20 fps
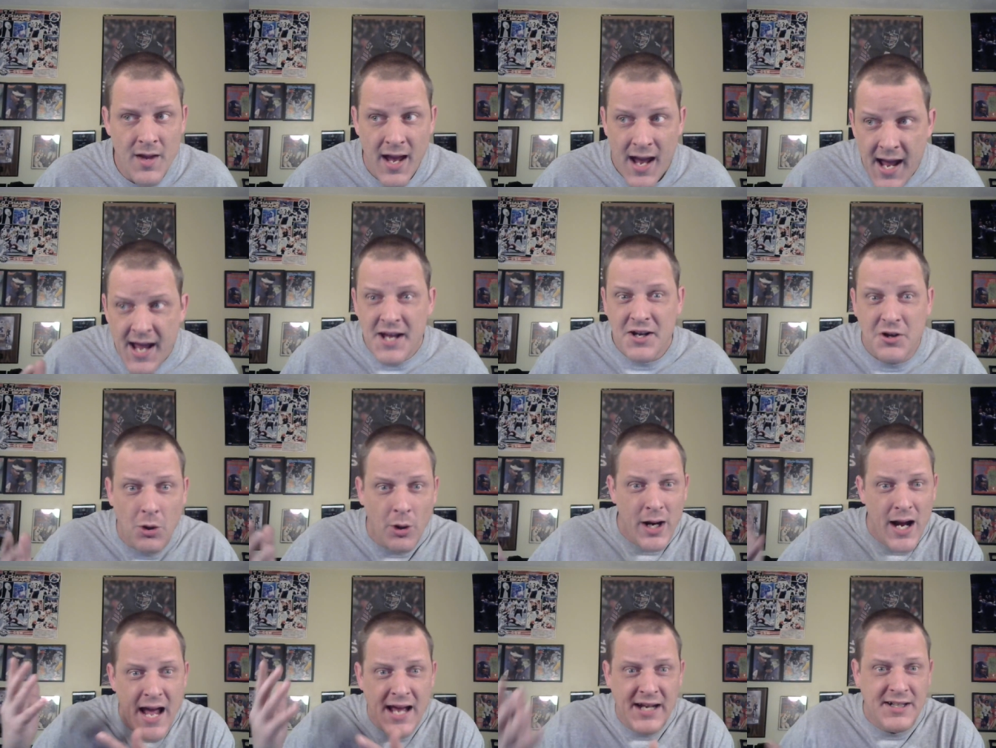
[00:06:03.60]
He
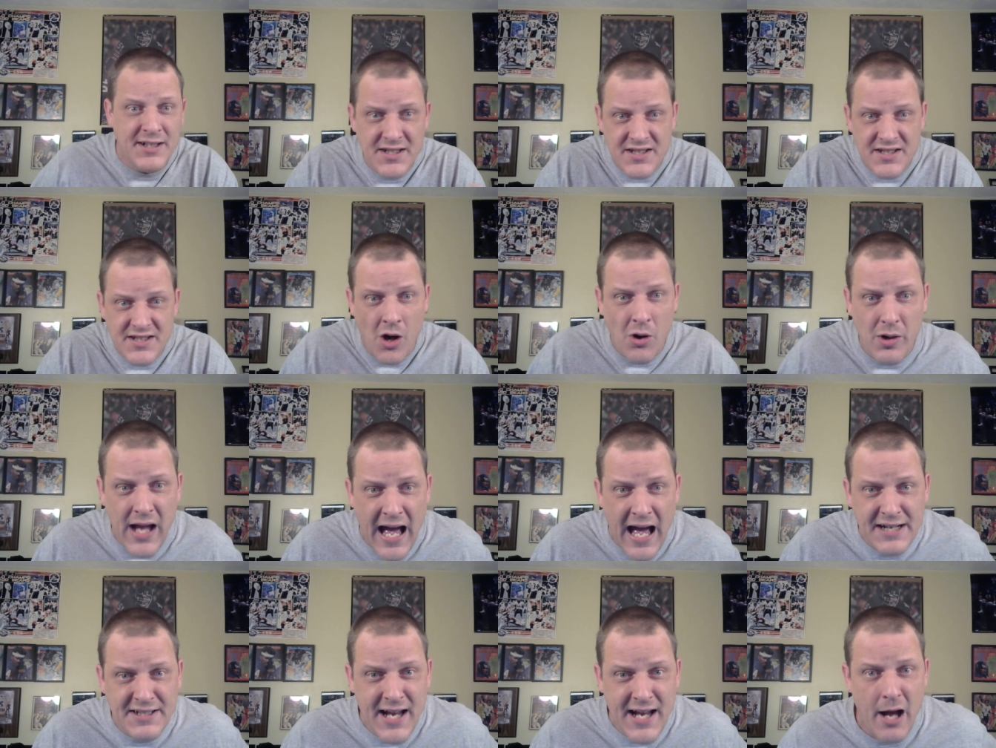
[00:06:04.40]
created his own
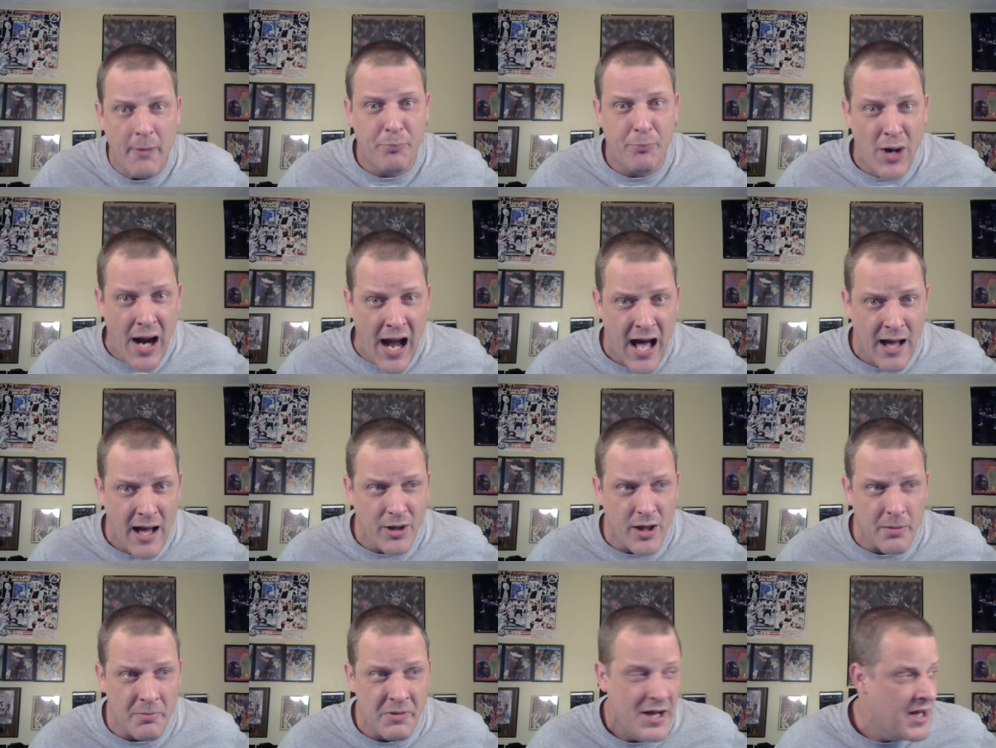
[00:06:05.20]
goddamn
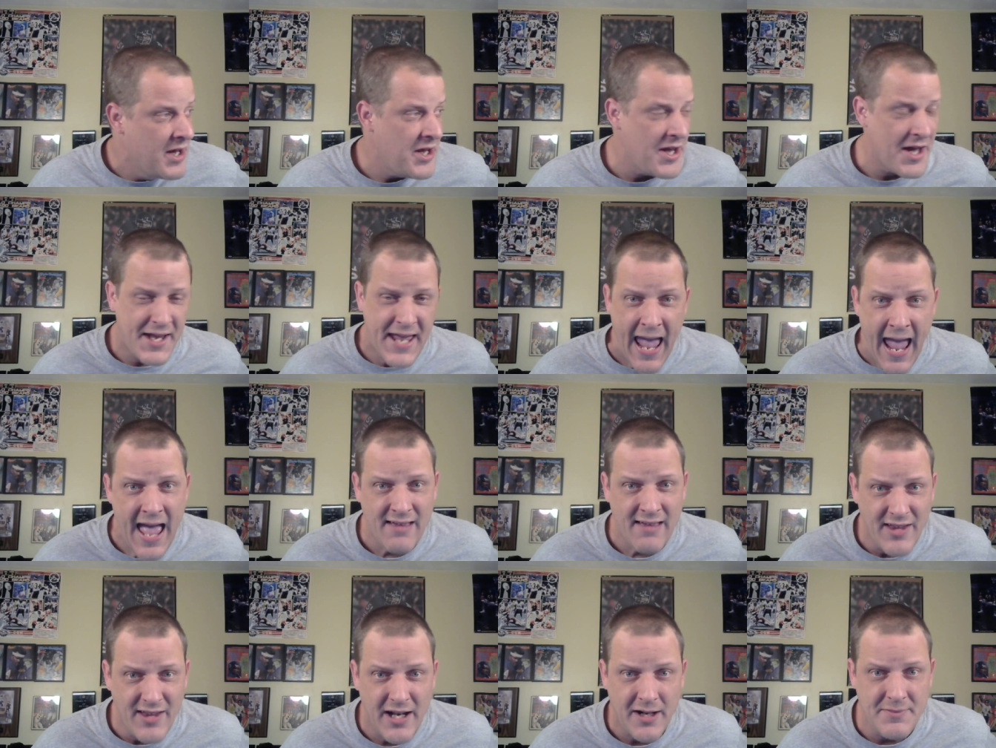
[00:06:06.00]
problem. You
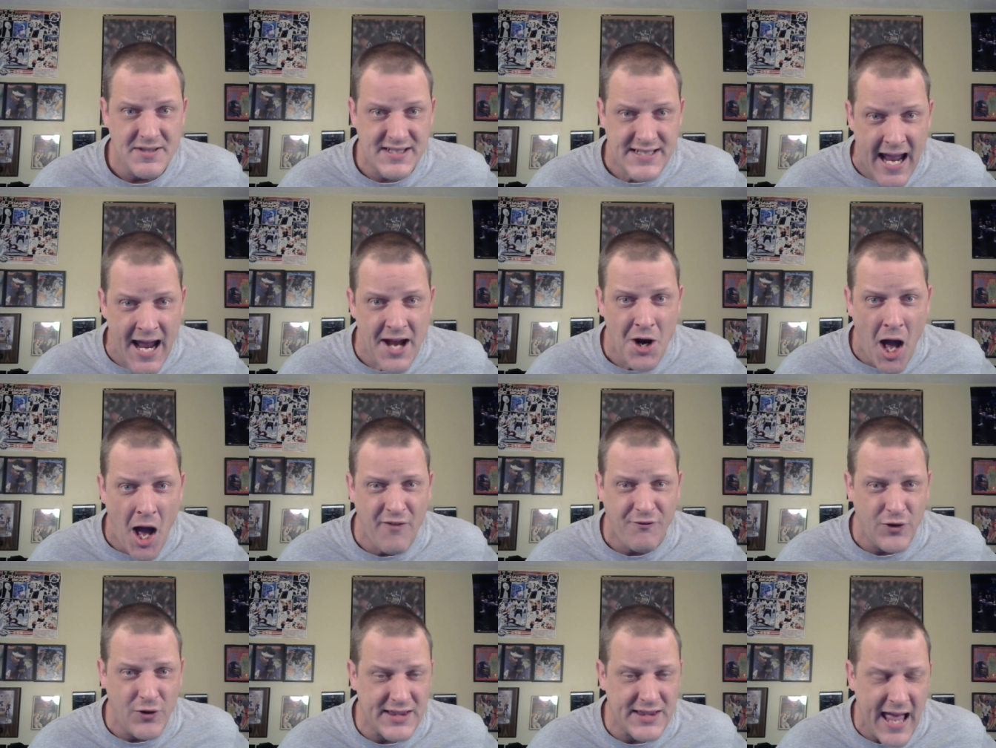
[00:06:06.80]
can't let him skate
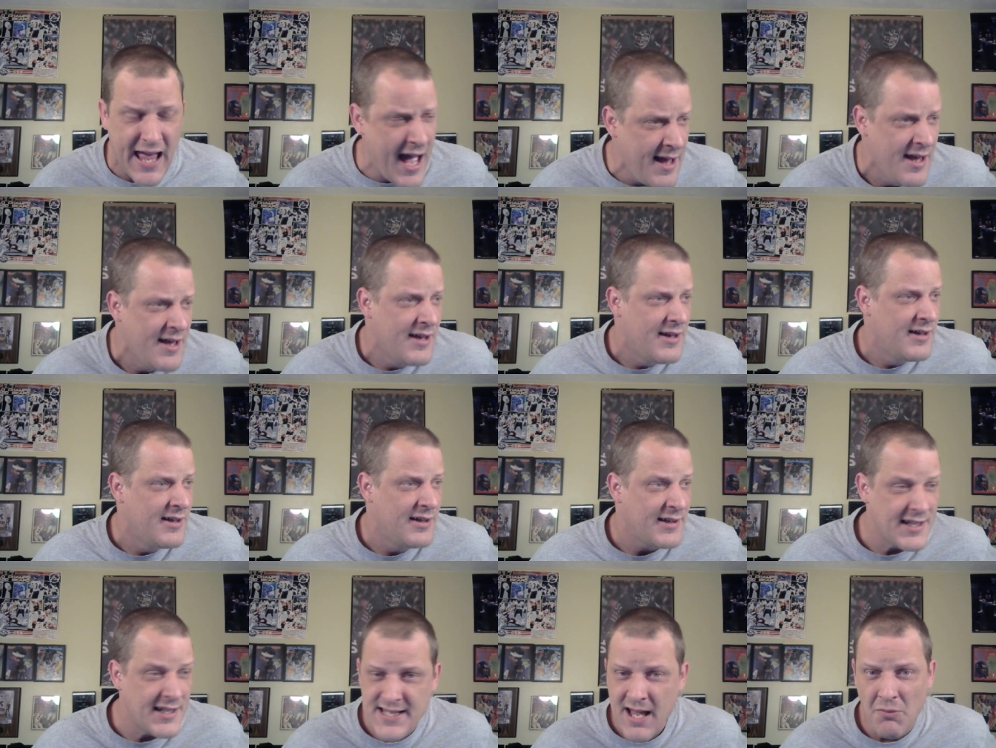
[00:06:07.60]
off with that,
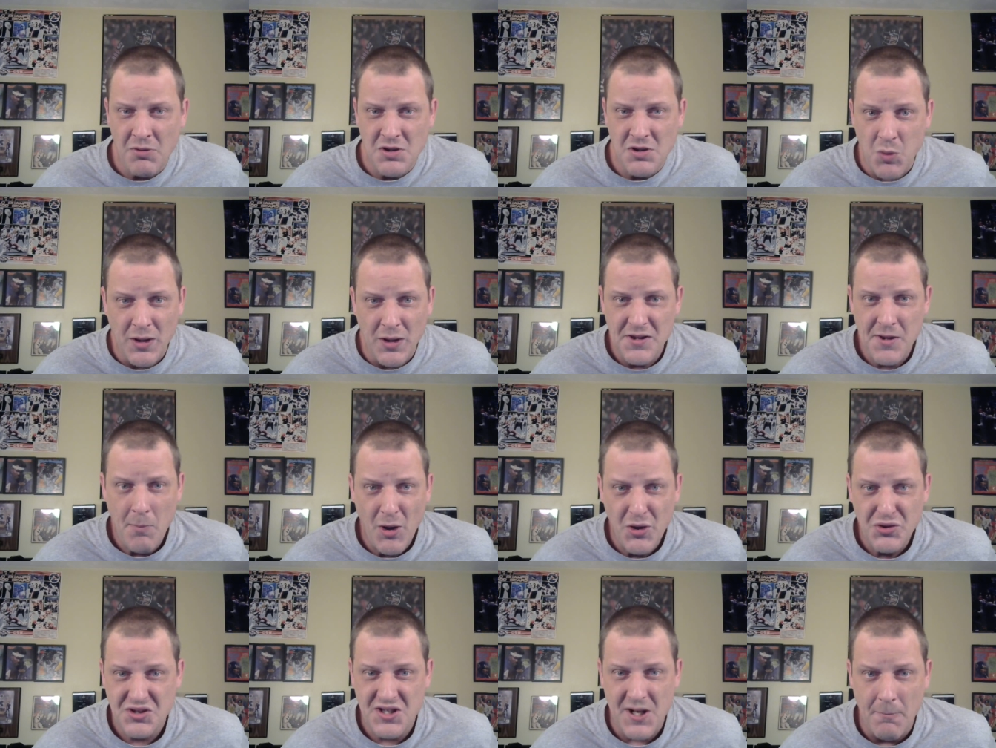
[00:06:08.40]
because that was one of the
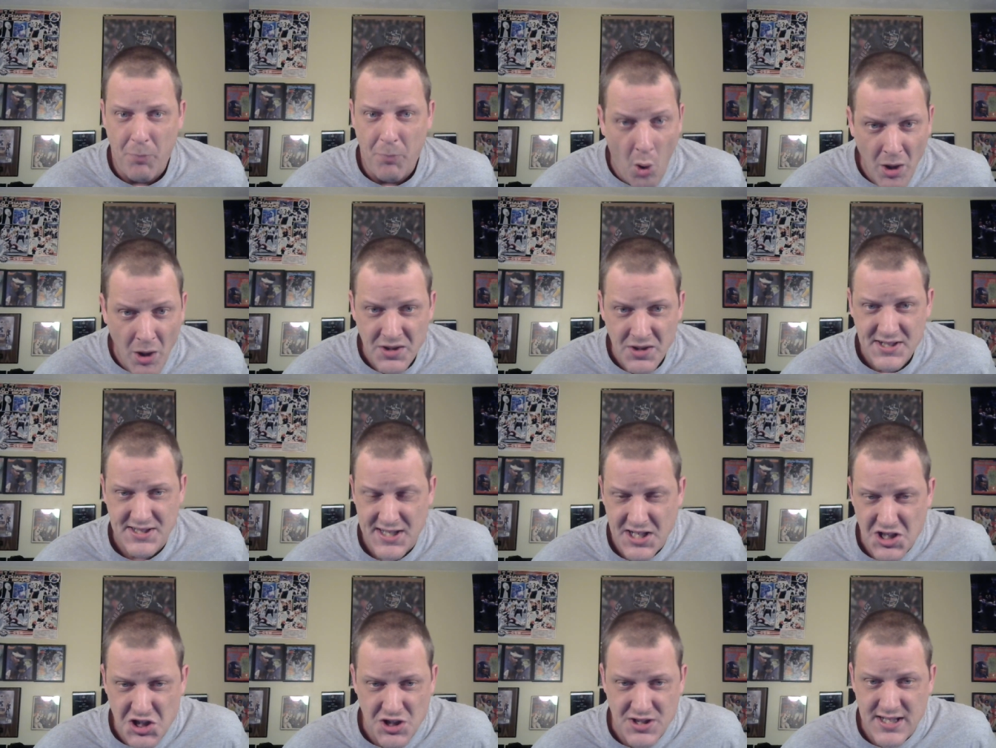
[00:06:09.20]
most important
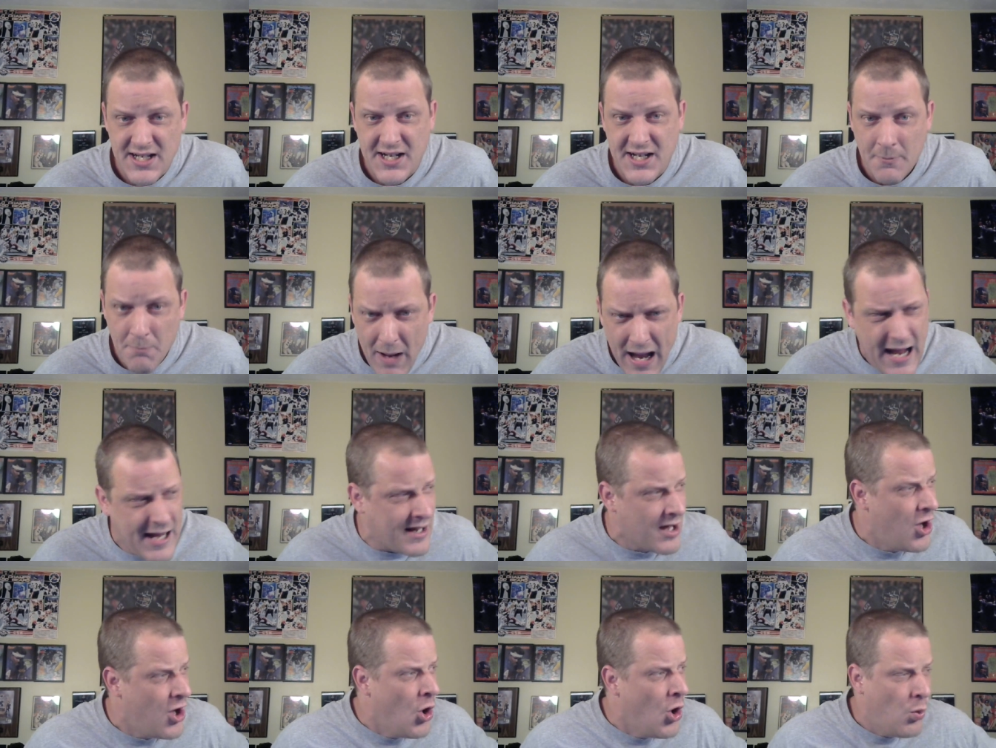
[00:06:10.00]
decisions he could make.